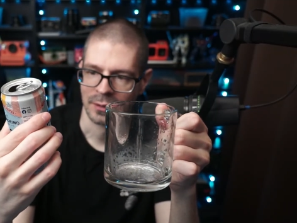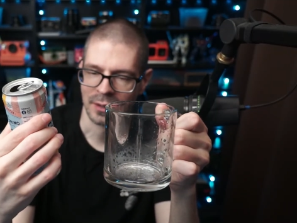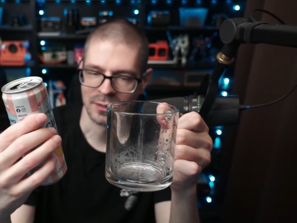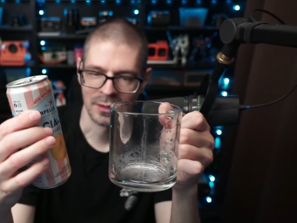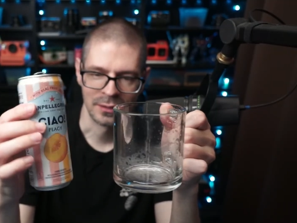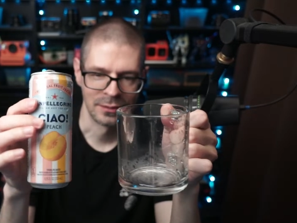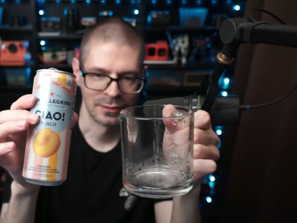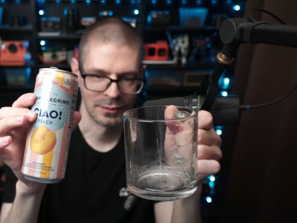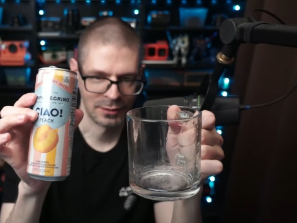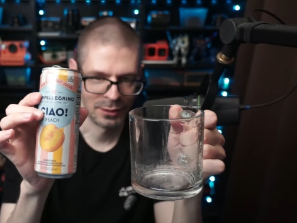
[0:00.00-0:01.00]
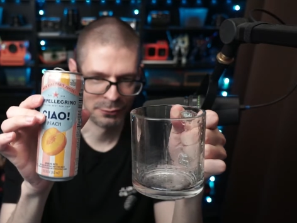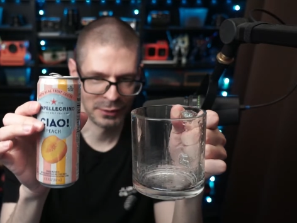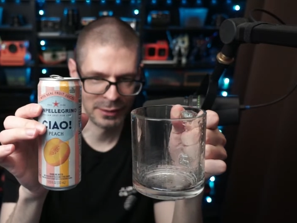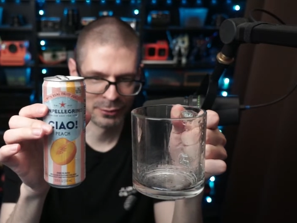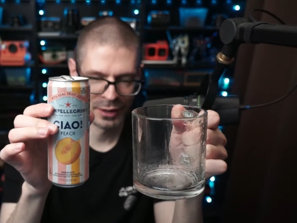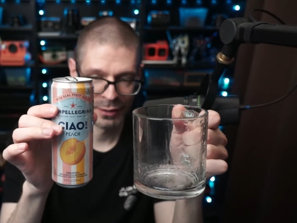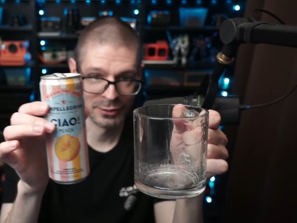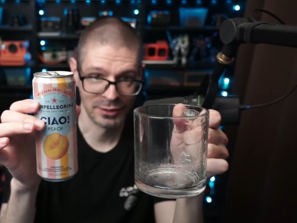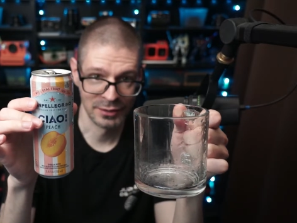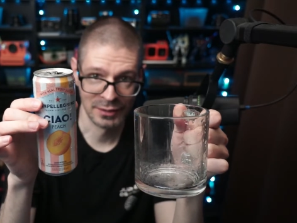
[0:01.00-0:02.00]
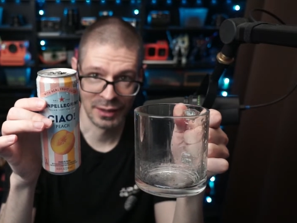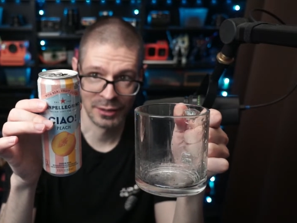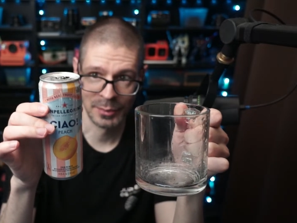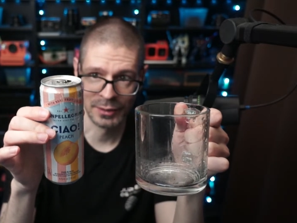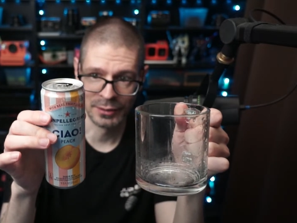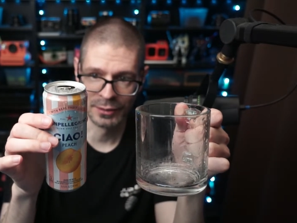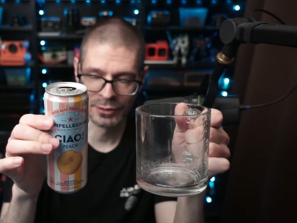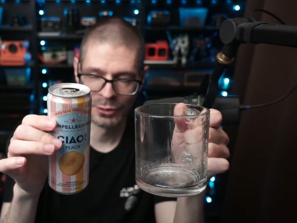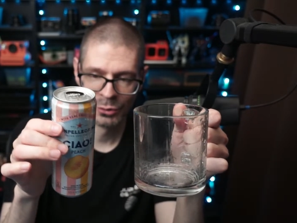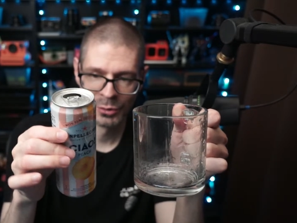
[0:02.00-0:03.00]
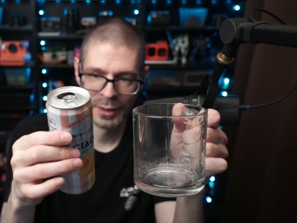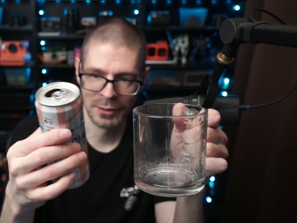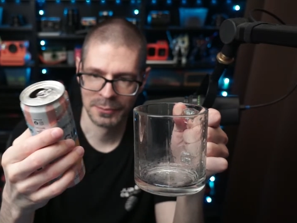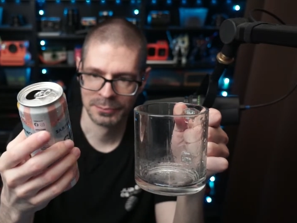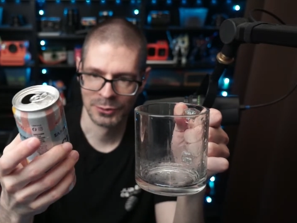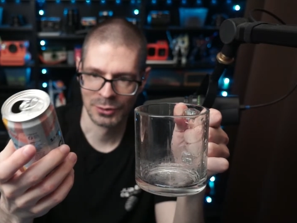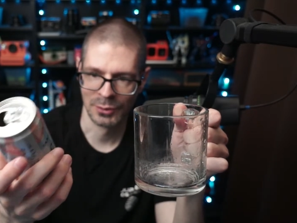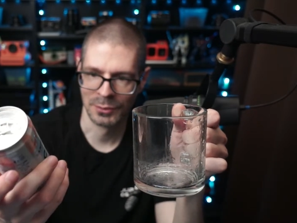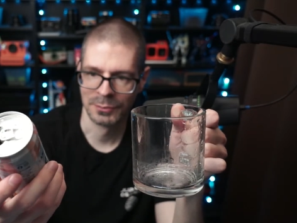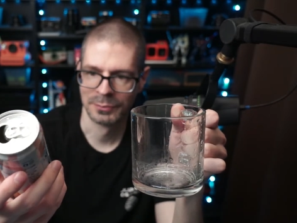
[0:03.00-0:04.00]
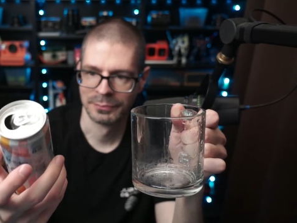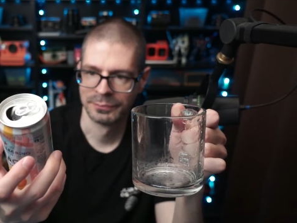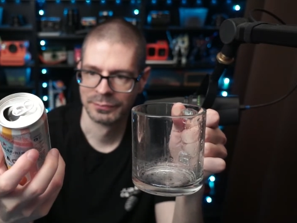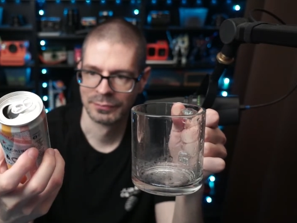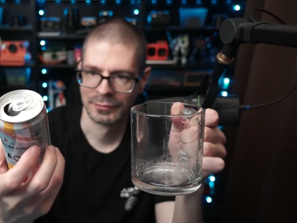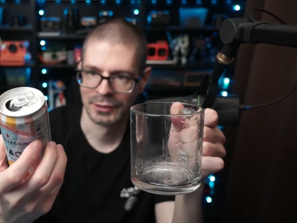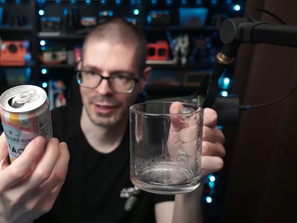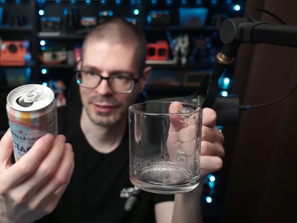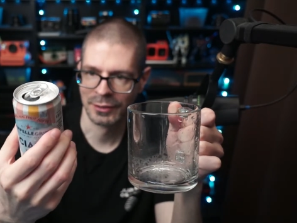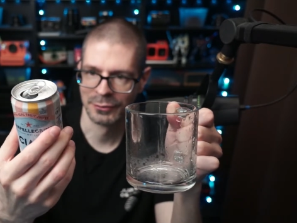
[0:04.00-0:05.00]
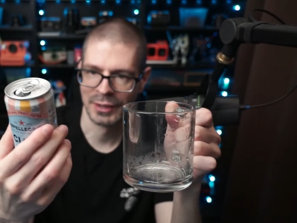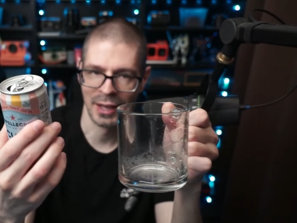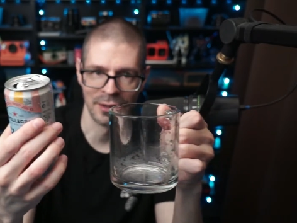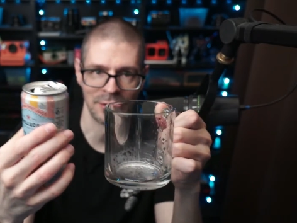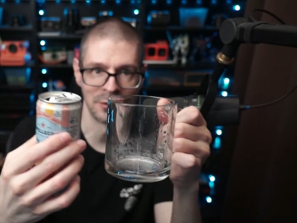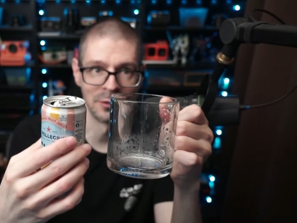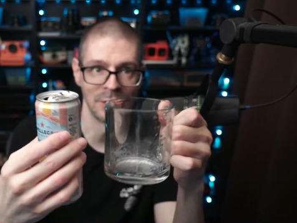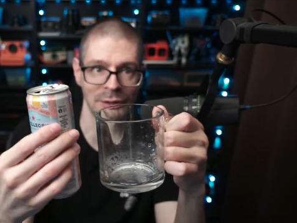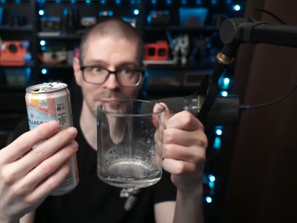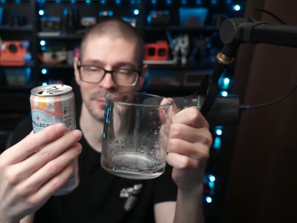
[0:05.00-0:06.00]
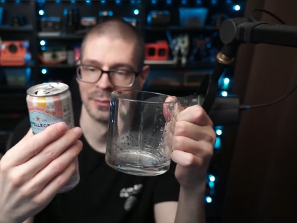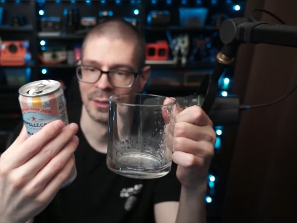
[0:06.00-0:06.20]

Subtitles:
Like I said, the flavor obviously is not going to be a huge amount, so kind of gauge your